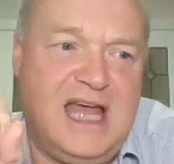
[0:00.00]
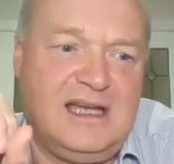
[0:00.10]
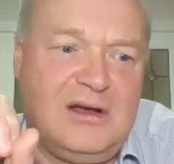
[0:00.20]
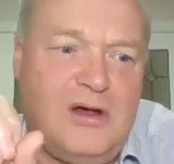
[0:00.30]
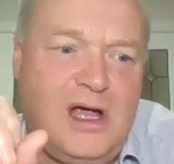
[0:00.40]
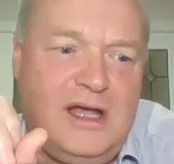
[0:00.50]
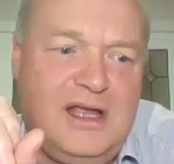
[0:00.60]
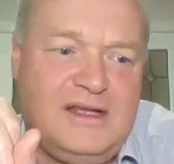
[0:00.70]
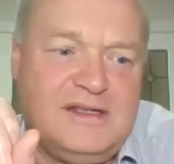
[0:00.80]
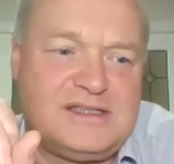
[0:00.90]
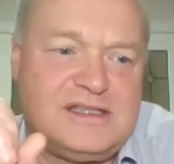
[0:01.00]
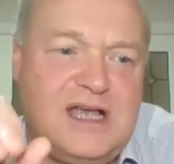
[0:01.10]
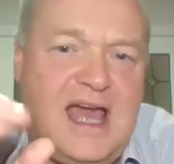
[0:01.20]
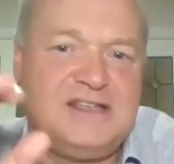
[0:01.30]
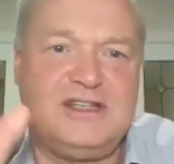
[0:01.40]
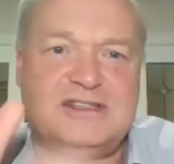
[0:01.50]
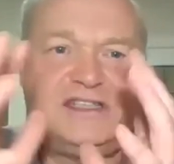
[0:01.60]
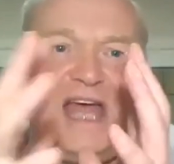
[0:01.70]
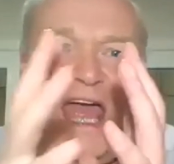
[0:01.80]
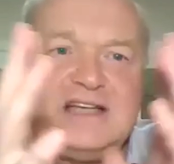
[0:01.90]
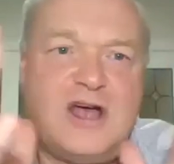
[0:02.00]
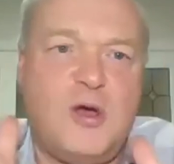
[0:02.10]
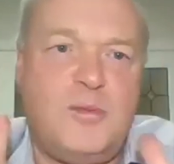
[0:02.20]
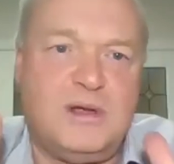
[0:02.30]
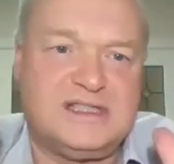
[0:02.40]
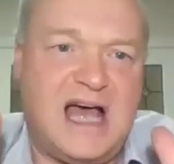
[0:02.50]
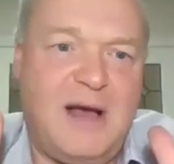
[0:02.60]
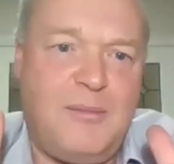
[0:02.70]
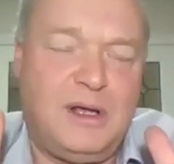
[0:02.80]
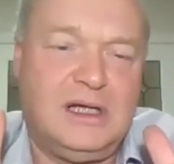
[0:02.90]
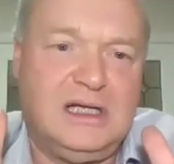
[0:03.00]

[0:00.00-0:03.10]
dandelion is as your stand opens up,